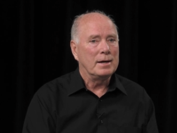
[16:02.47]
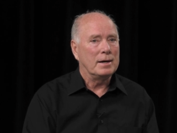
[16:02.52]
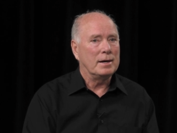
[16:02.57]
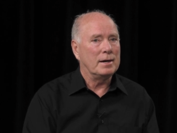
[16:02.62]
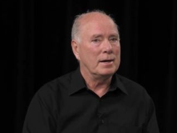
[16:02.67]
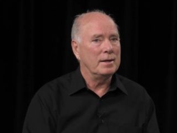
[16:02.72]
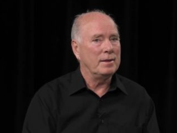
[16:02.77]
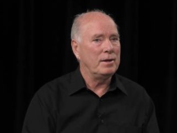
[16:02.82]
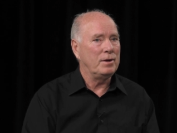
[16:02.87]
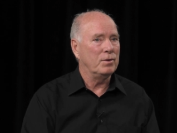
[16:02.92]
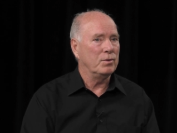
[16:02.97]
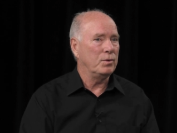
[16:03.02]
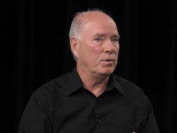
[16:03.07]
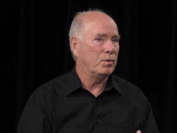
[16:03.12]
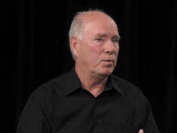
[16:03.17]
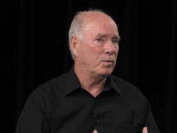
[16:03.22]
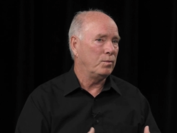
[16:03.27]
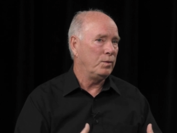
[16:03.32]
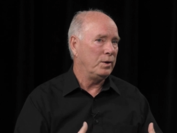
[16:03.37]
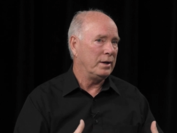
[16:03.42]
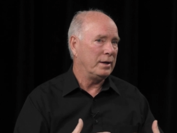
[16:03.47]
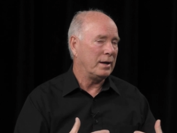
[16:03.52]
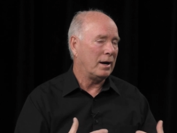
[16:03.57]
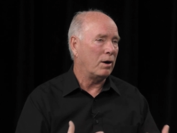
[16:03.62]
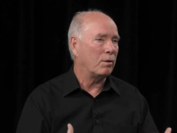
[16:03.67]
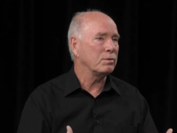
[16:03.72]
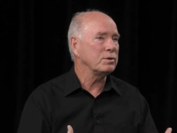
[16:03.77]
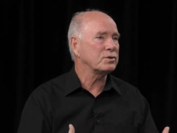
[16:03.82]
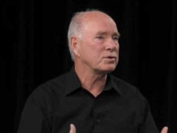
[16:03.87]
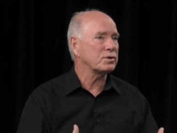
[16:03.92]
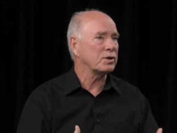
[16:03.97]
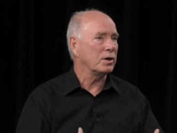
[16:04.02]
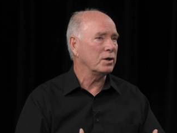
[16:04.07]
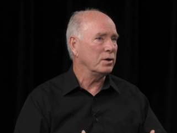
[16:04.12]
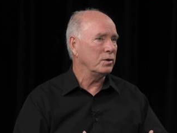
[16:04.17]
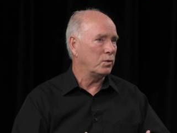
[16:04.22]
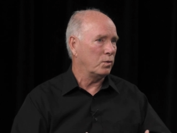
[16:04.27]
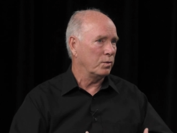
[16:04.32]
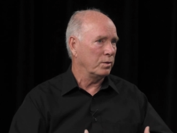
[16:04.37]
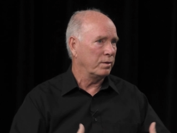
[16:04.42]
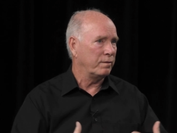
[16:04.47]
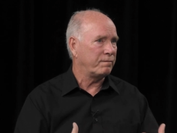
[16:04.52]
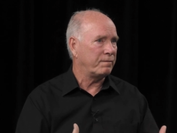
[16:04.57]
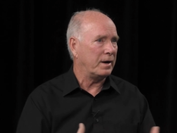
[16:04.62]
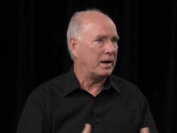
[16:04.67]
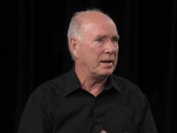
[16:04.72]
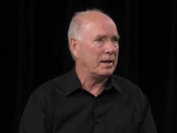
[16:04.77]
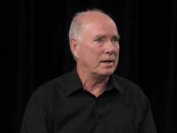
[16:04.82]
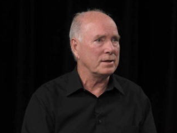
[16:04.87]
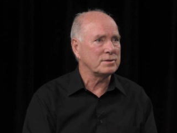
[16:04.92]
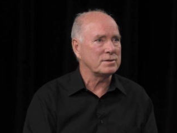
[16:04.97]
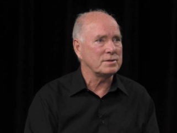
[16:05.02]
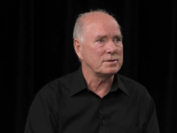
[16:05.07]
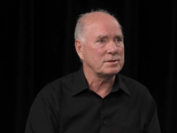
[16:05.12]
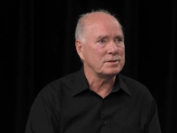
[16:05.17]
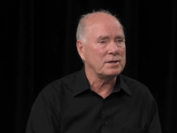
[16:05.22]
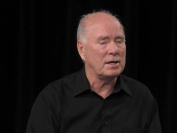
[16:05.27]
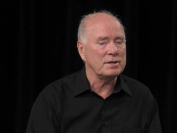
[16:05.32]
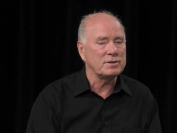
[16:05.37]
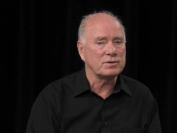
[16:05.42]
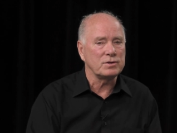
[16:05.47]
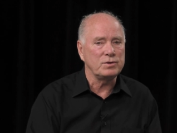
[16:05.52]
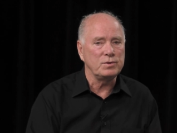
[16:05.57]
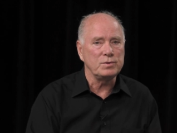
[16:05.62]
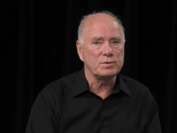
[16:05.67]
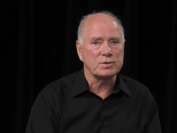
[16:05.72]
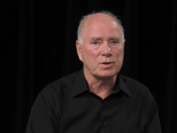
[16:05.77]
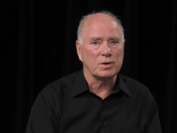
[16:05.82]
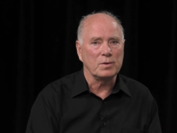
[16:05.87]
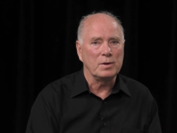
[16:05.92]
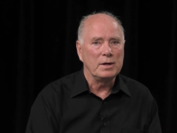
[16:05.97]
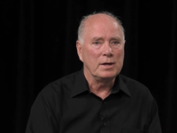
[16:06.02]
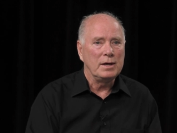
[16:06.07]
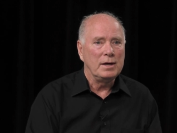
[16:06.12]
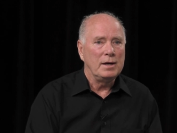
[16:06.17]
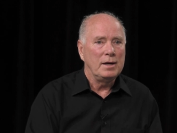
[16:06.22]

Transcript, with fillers: Uh, they don't know really how to start or the finances it takes to do so.